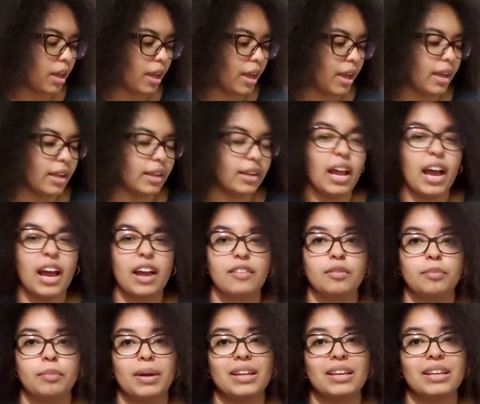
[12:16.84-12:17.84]
And not
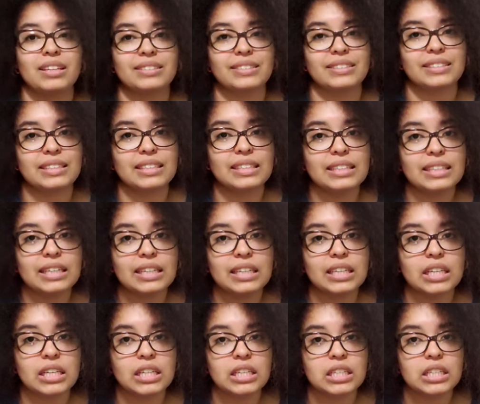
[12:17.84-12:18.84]
everybody
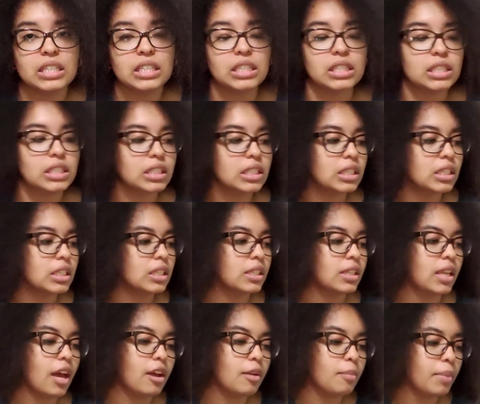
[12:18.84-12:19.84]
conceded,
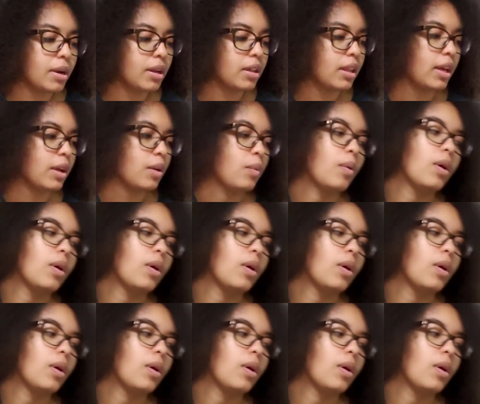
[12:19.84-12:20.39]
not everybody like